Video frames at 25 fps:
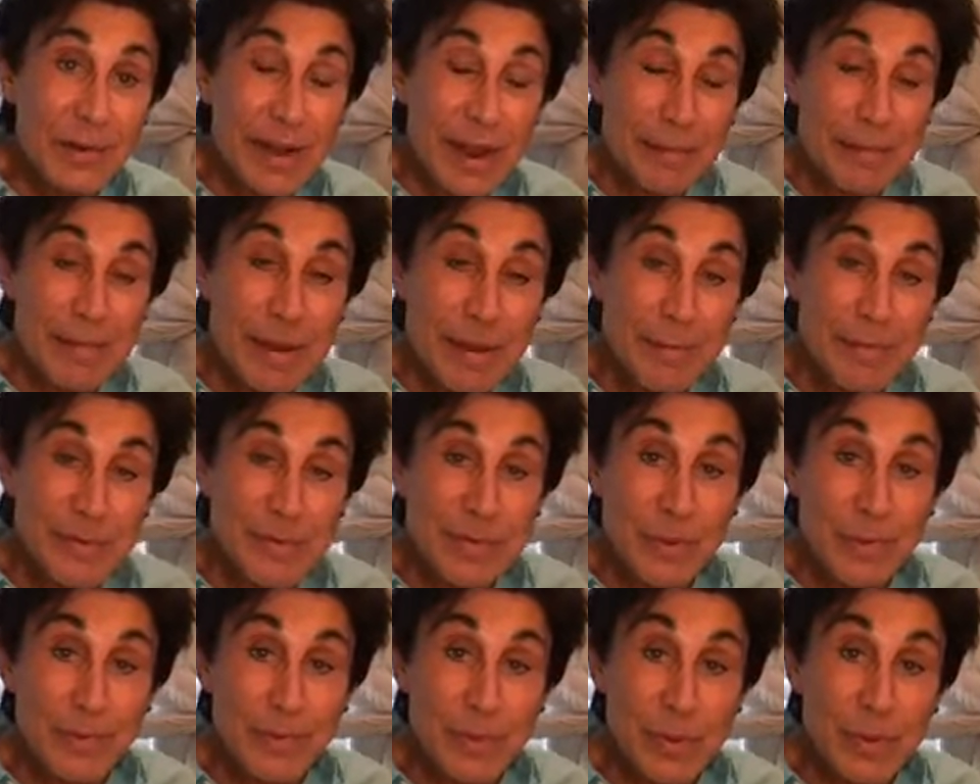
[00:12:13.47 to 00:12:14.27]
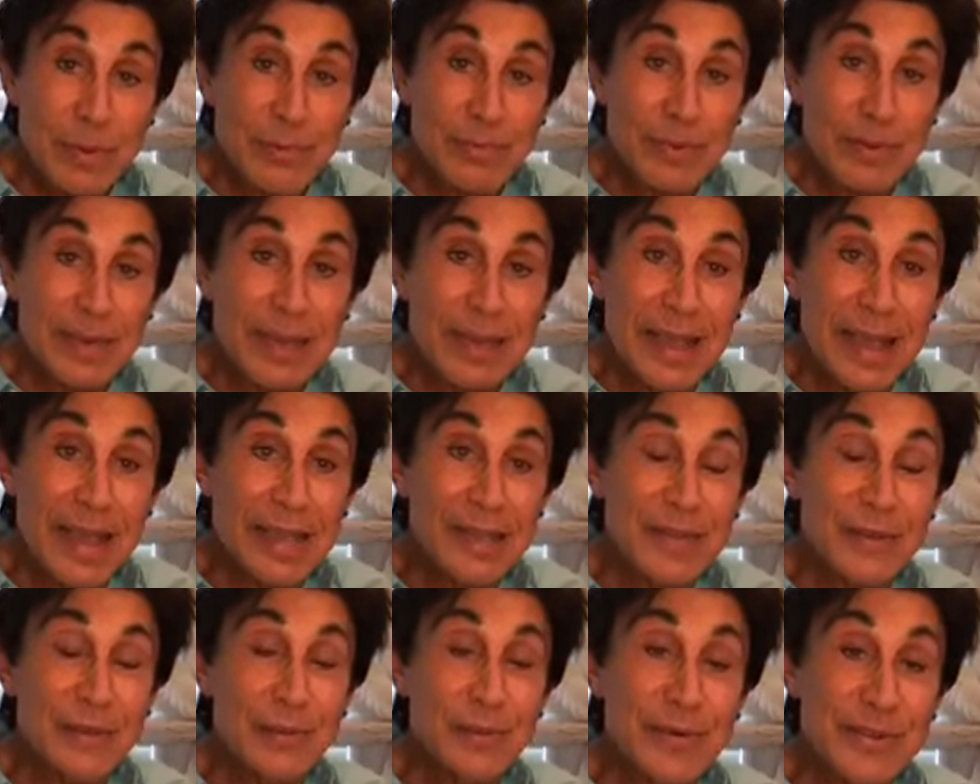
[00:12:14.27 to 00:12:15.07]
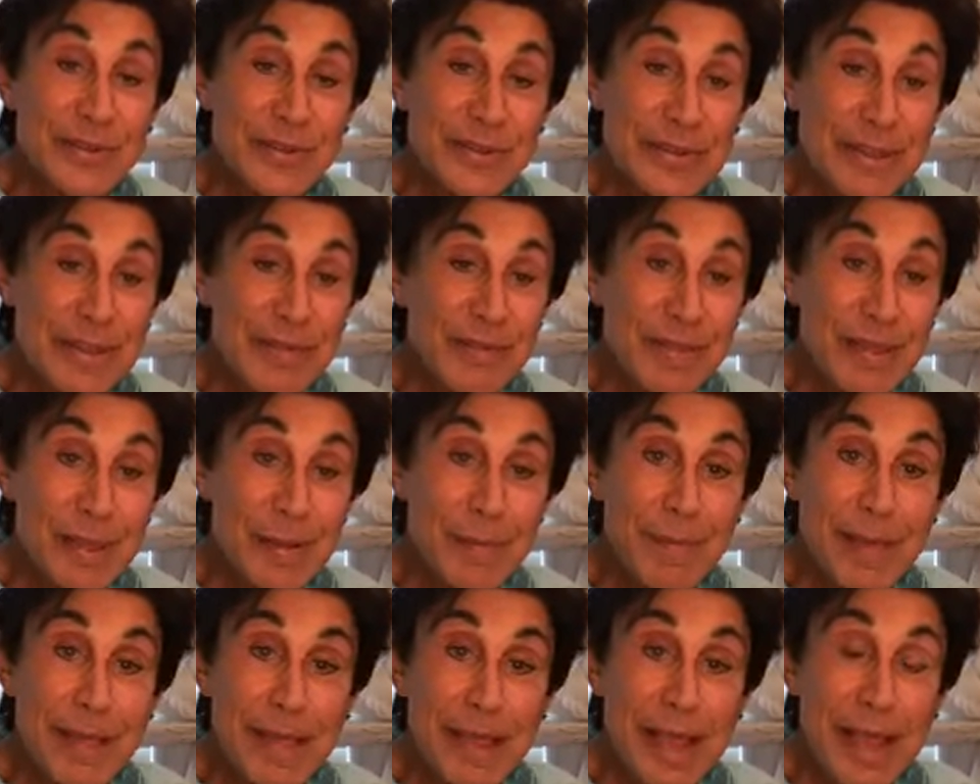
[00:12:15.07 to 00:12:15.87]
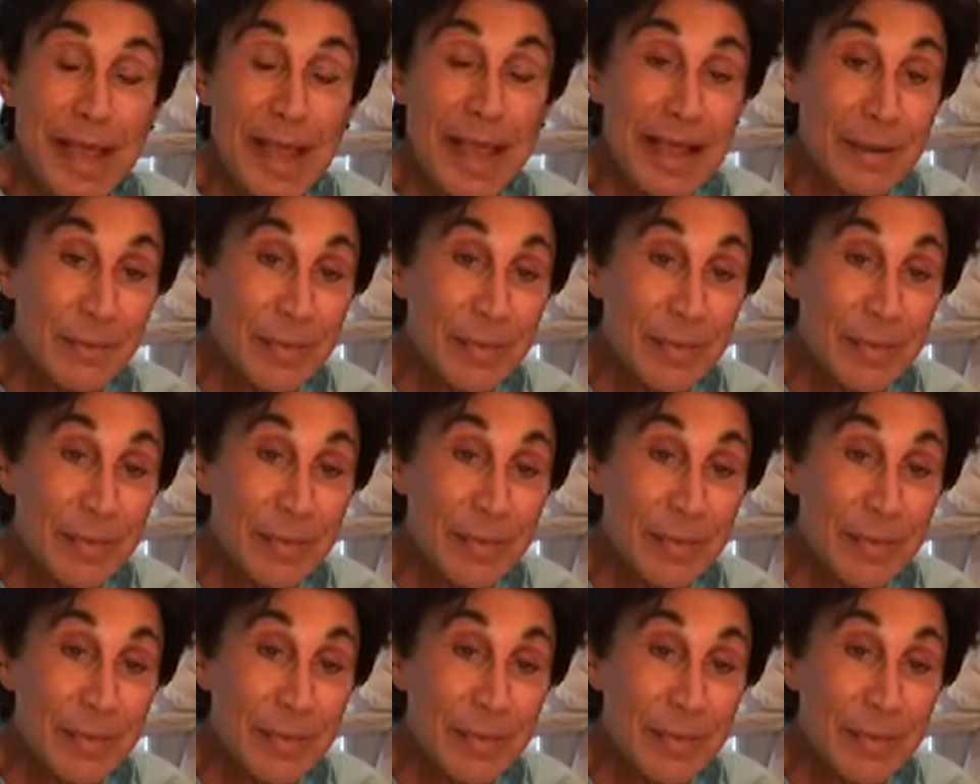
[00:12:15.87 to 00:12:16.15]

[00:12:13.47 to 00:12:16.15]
all wrapped up so beautifully, and you'll receive them.